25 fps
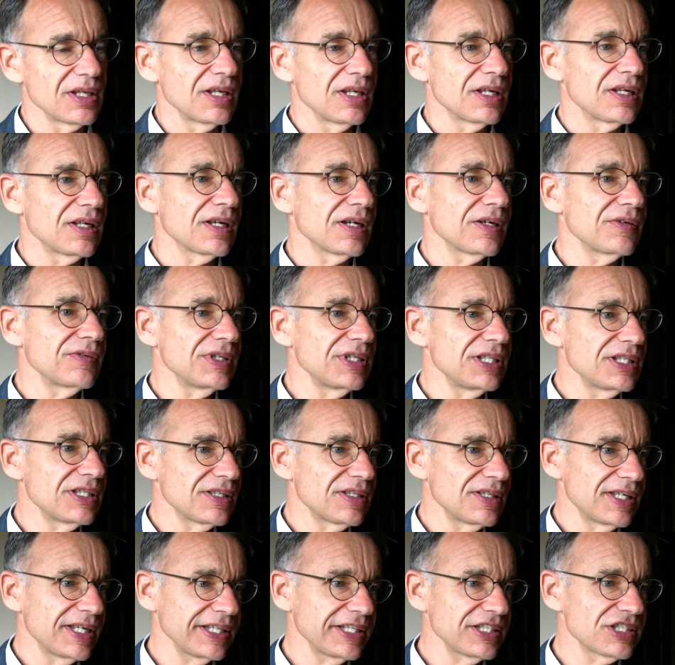Now, in the
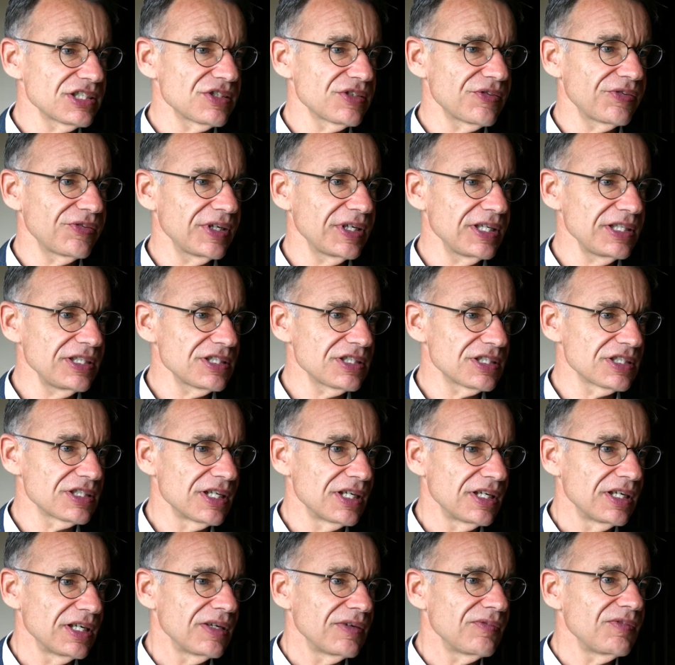next phase,
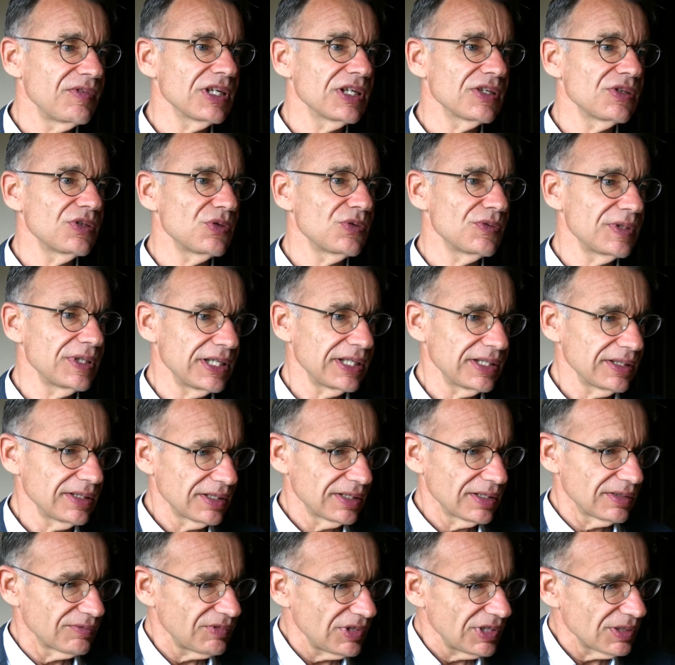we are
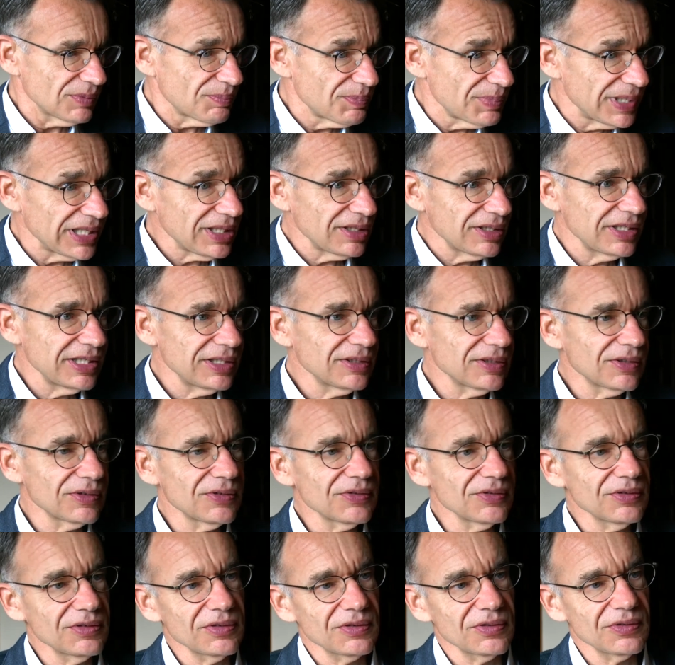building
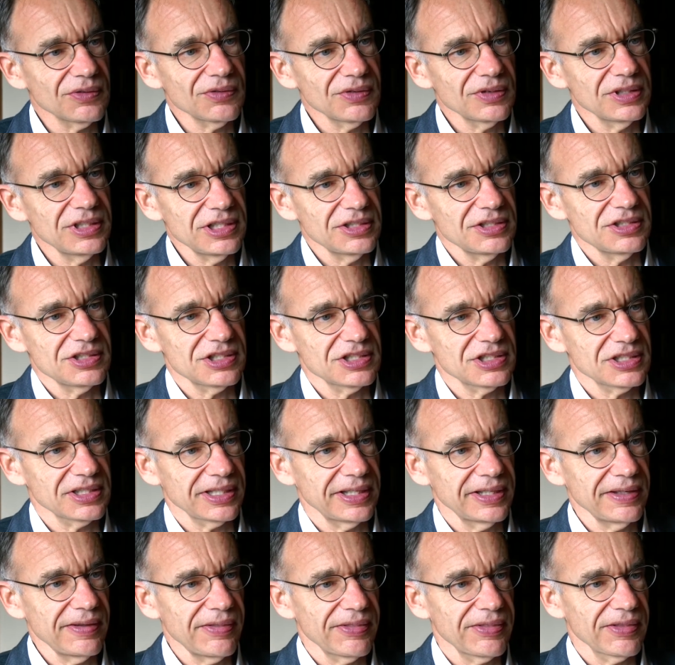on the
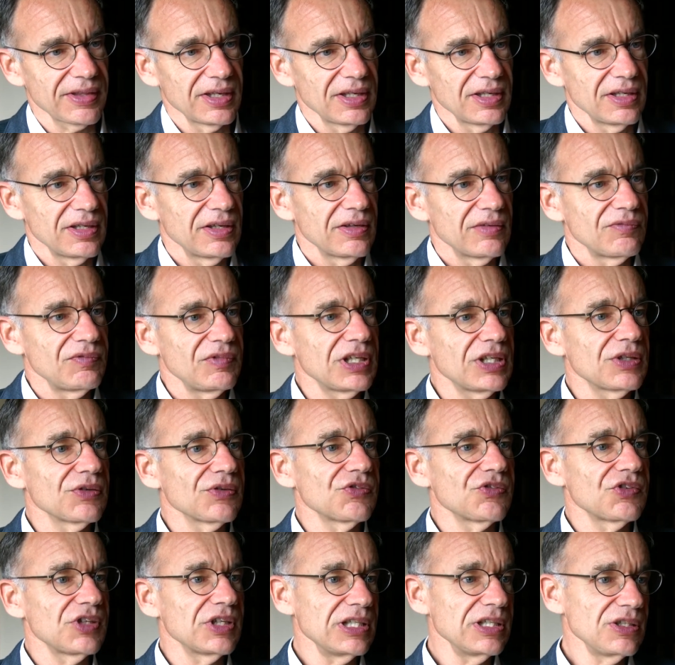strength. We
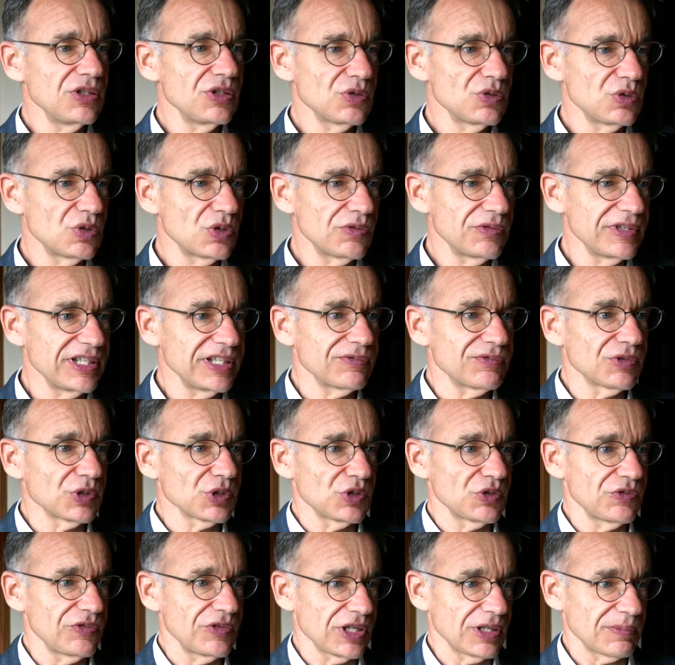continue doing
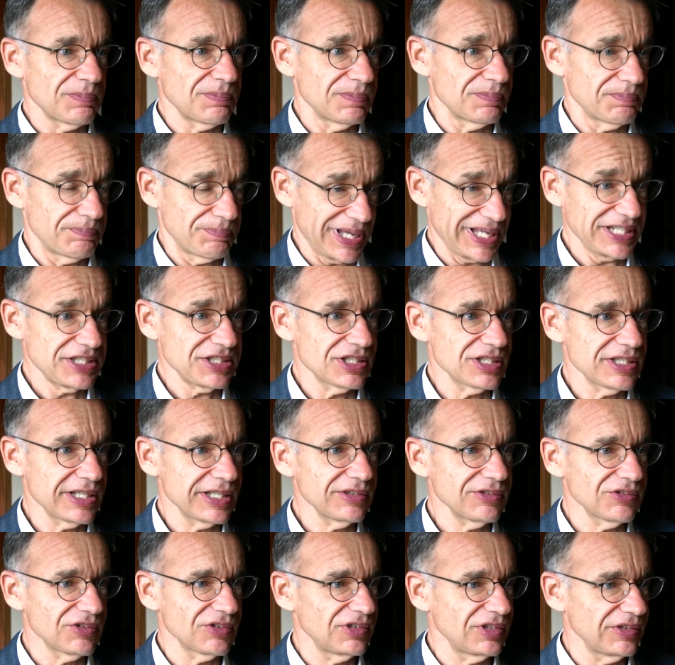what we are best
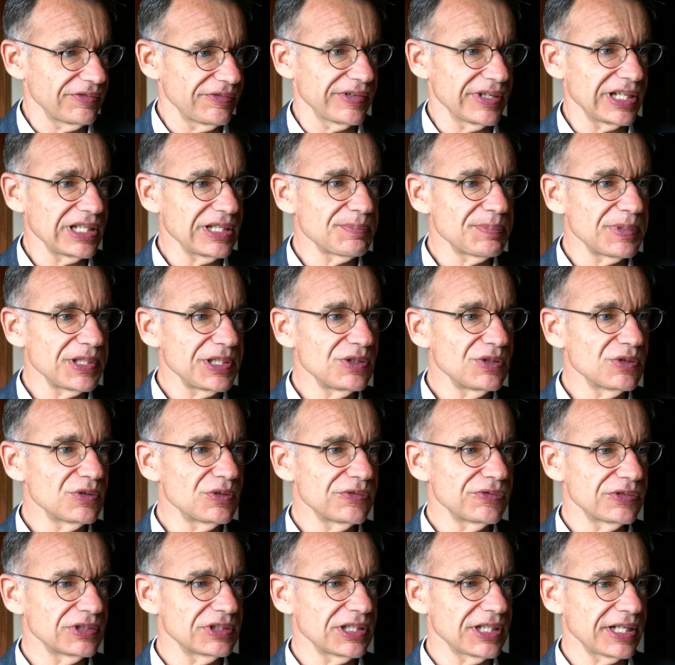at, developing new
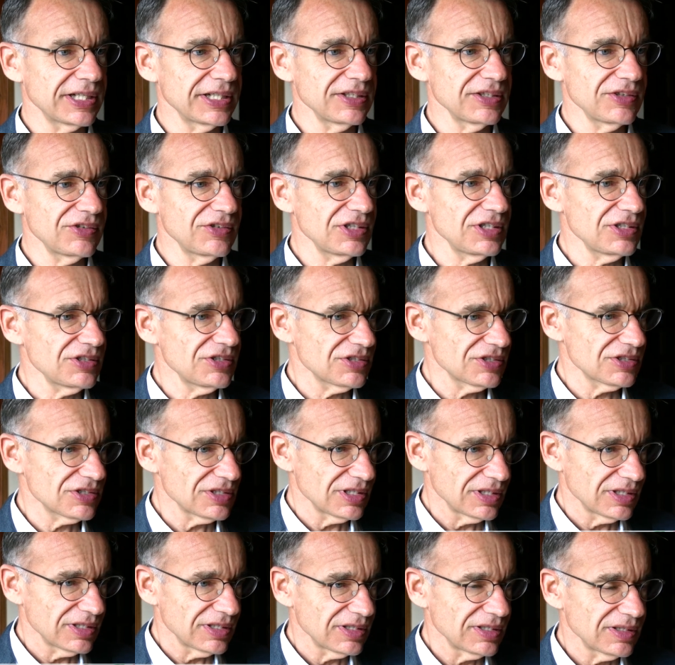varieties,
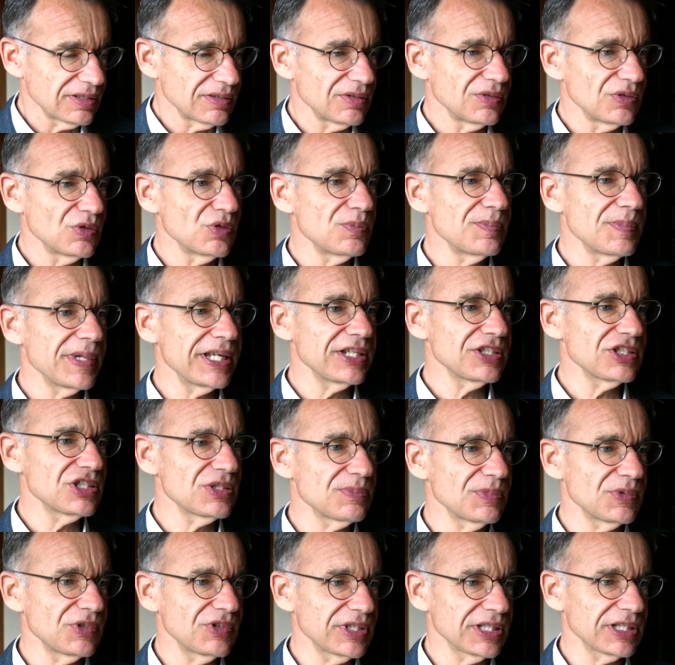new
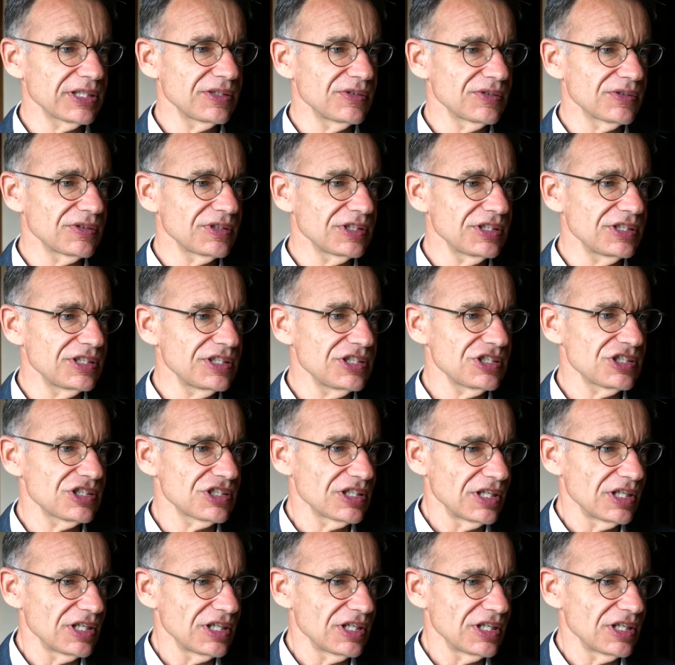management technologies,